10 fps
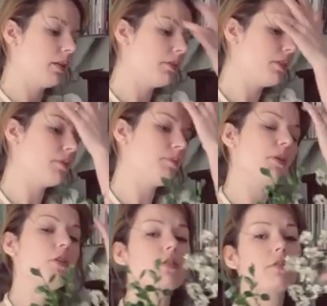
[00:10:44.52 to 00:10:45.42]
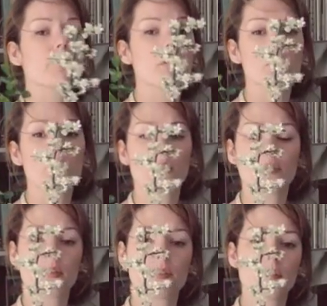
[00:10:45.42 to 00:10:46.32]
which is beautiful.
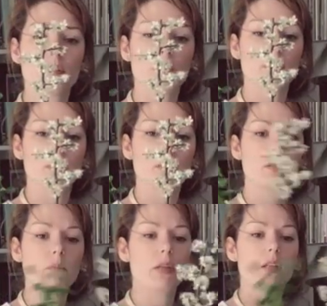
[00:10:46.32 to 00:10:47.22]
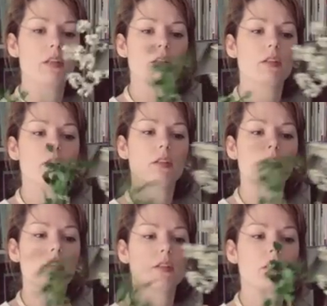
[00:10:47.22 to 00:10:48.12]
But look,
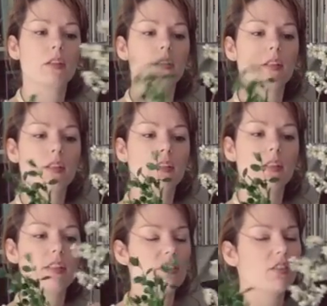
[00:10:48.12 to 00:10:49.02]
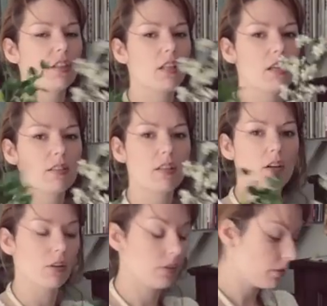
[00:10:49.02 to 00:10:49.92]
it's not going to last
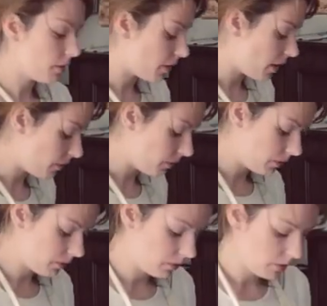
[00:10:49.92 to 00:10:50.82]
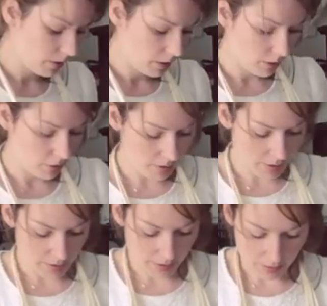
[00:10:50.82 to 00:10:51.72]
long. So you just
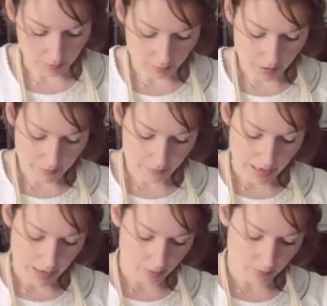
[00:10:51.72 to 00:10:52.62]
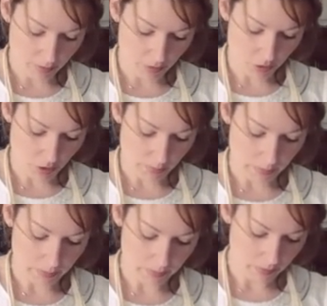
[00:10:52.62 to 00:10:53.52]
need to get the right flowers for the job.
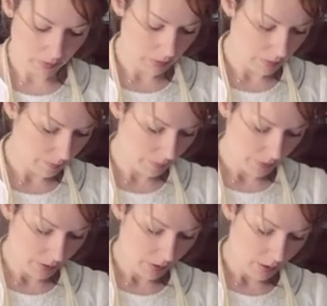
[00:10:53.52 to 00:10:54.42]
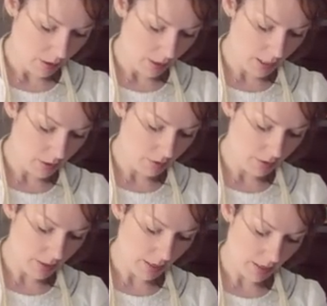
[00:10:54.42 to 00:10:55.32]
I
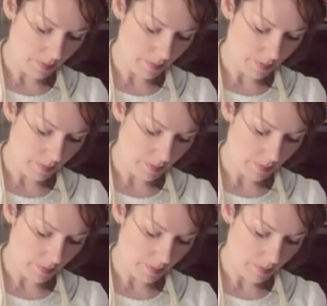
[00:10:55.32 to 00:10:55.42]
used